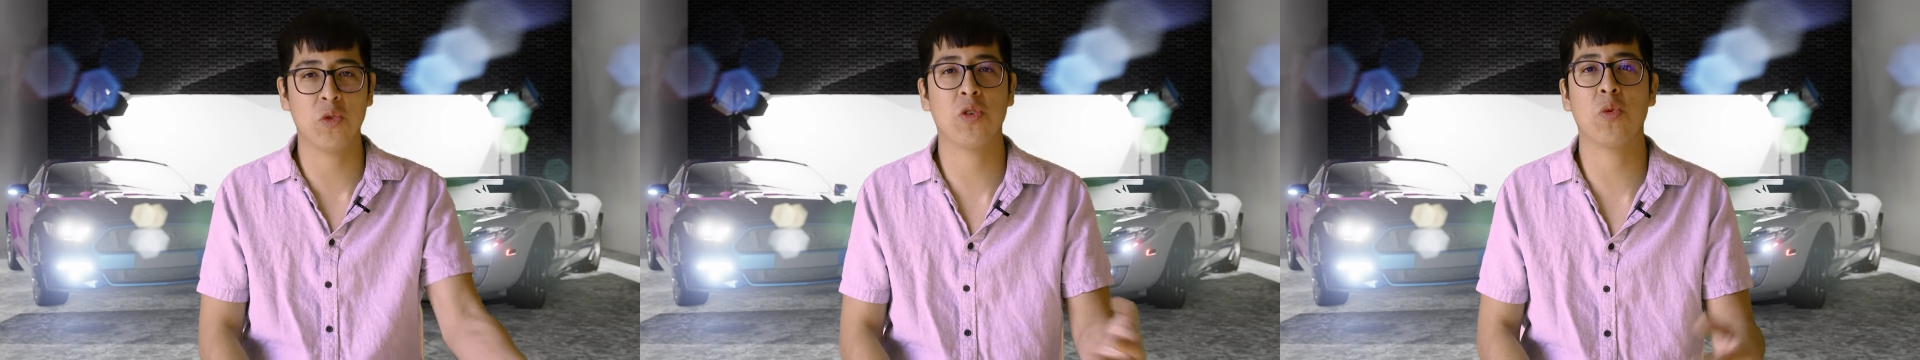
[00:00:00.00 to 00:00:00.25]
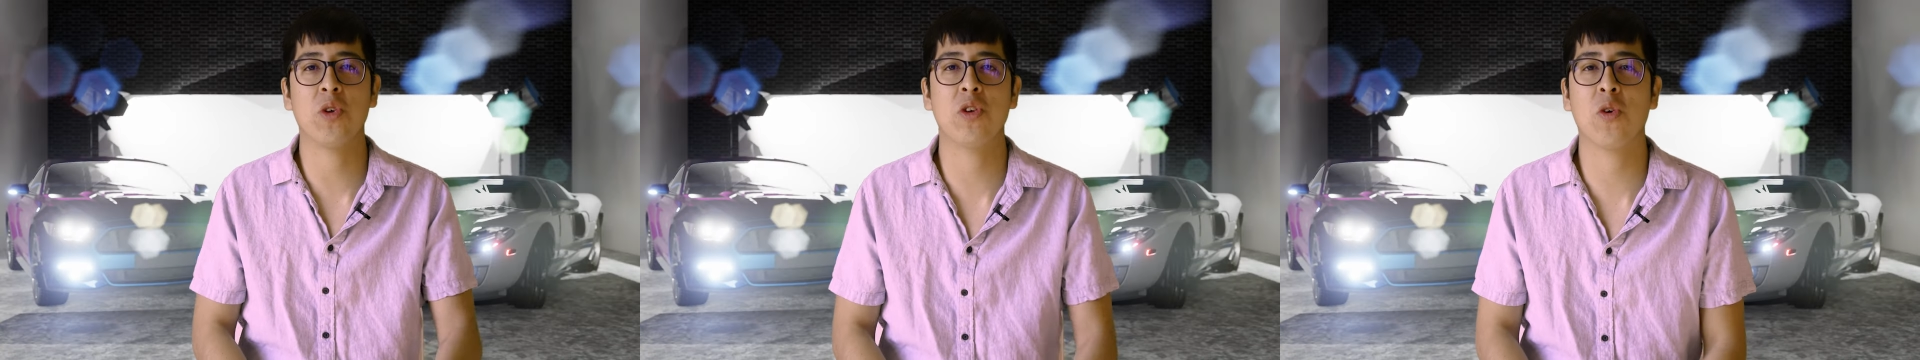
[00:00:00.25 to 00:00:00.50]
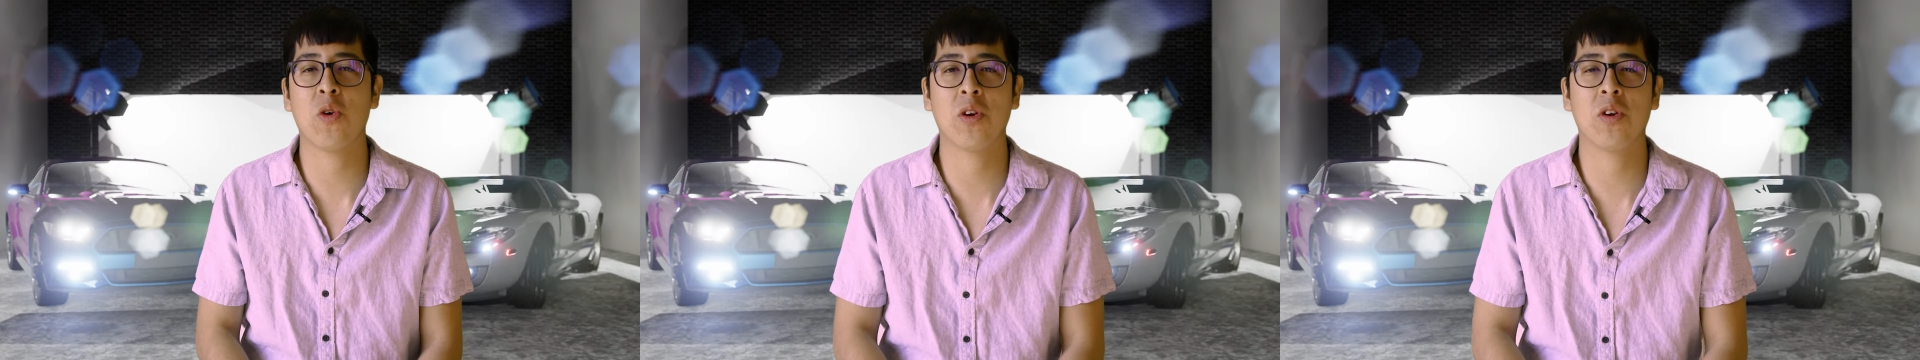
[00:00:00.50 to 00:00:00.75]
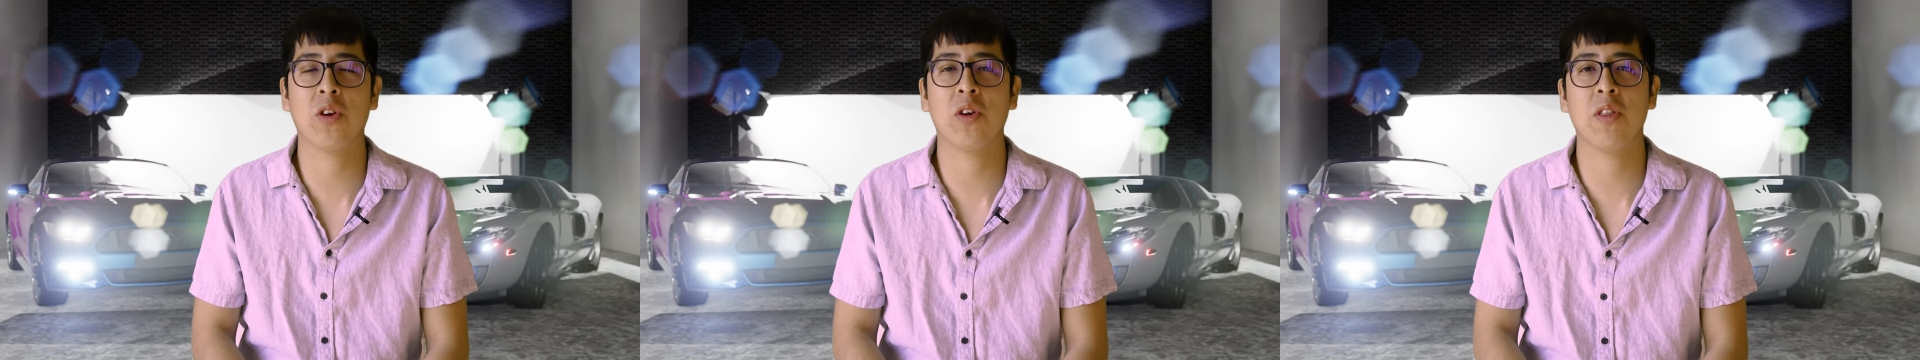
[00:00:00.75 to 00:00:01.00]
So when you
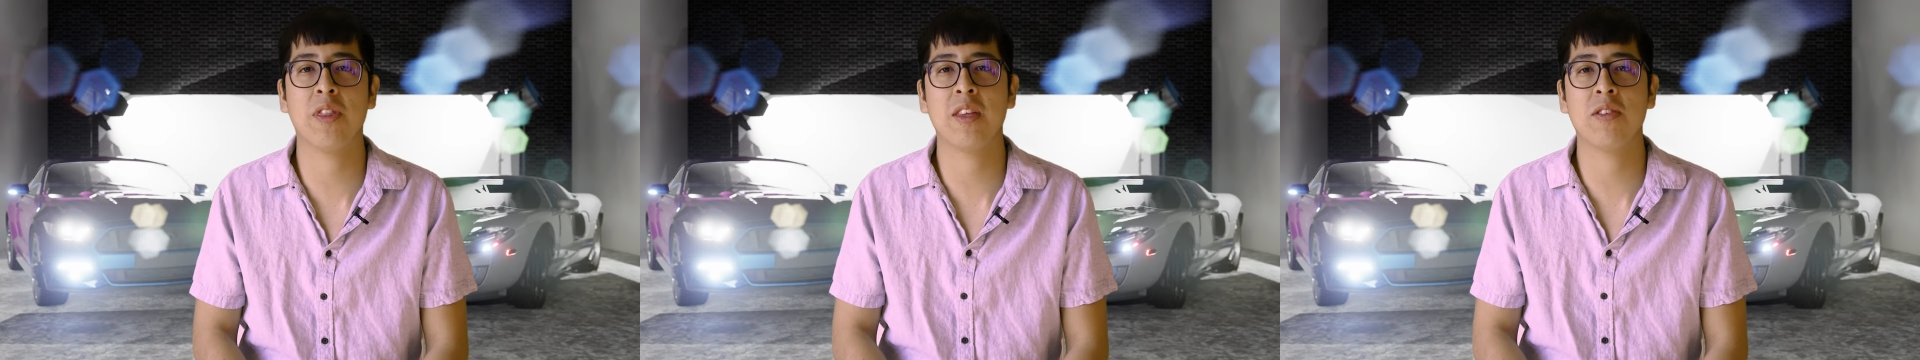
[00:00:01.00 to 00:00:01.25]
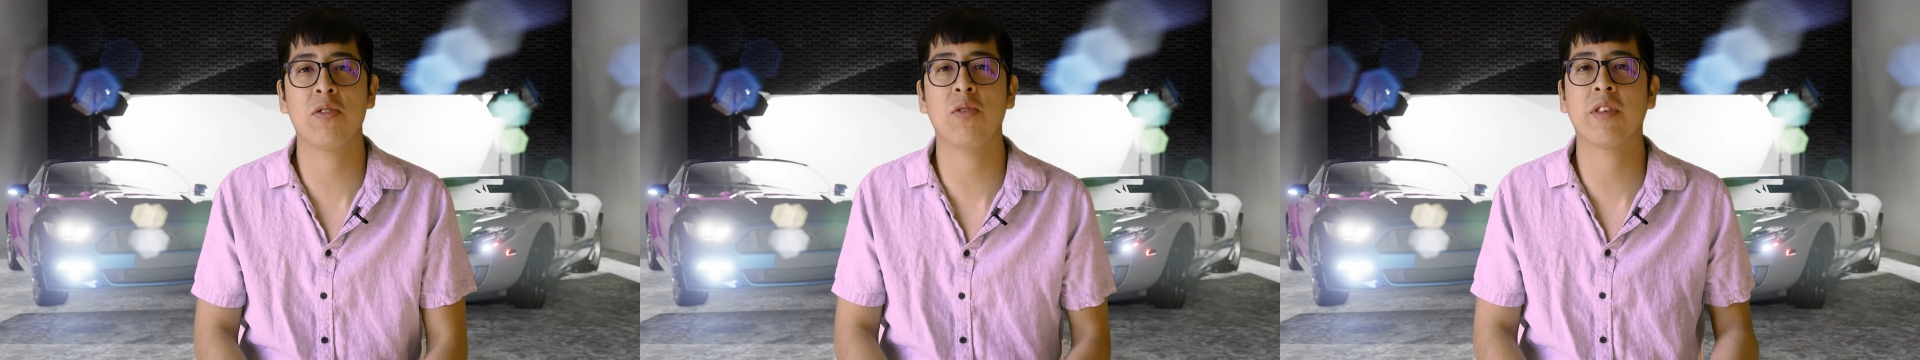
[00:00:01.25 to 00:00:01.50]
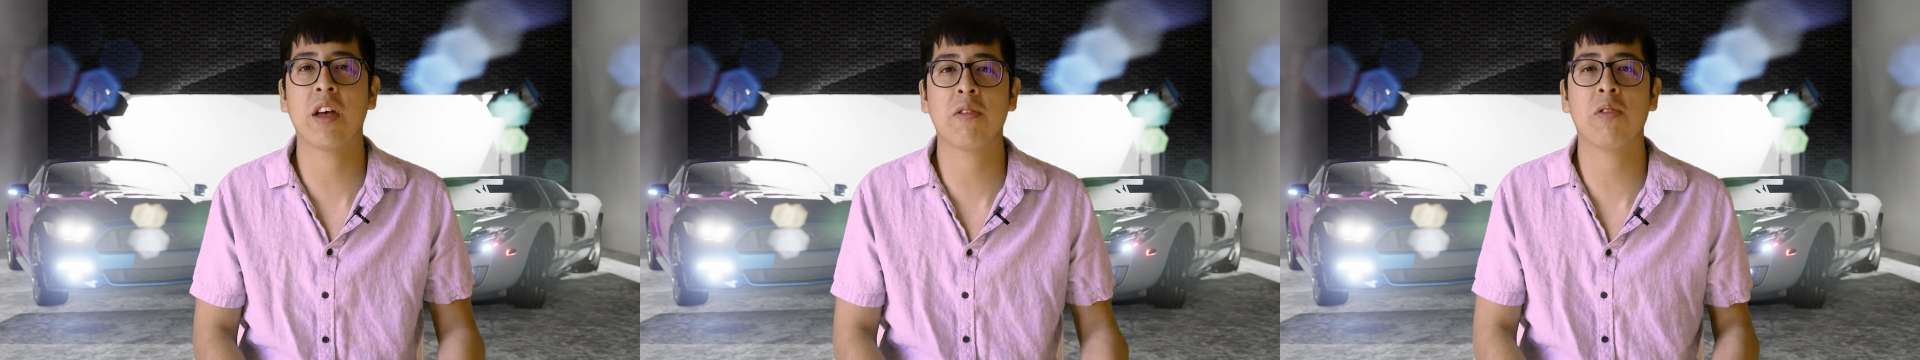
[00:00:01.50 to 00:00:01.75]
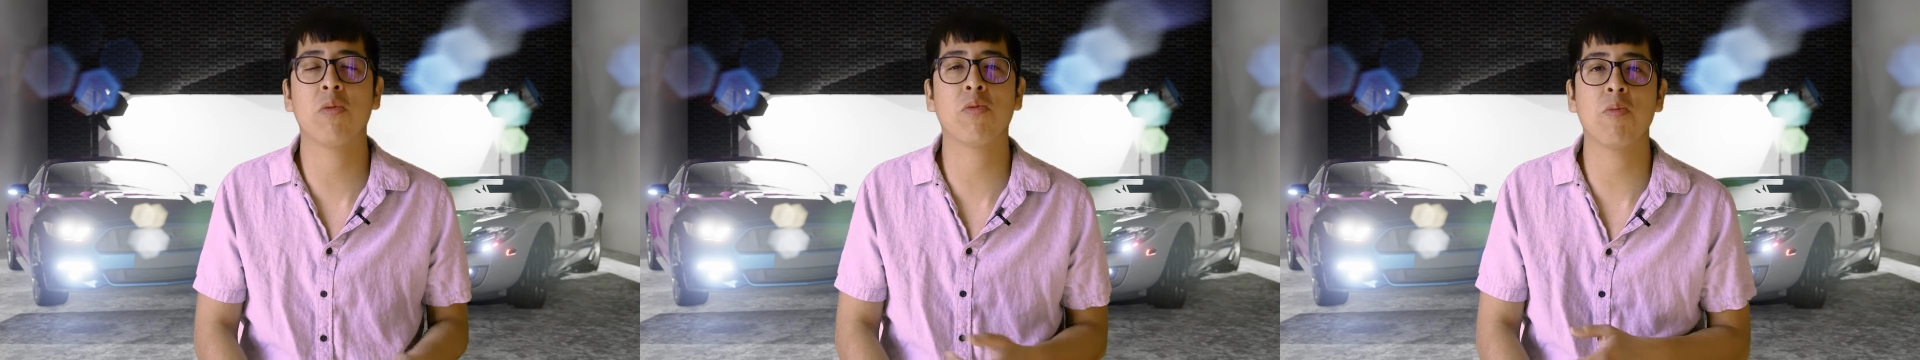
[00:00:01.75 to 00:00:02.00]
order these used
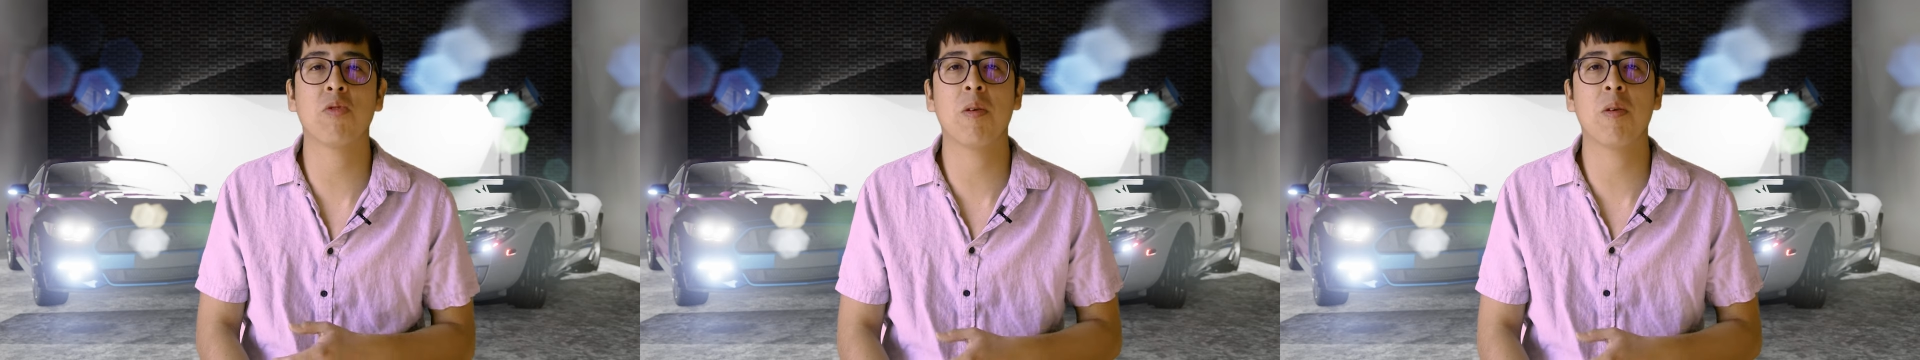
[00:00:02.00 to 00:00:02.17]
headphones from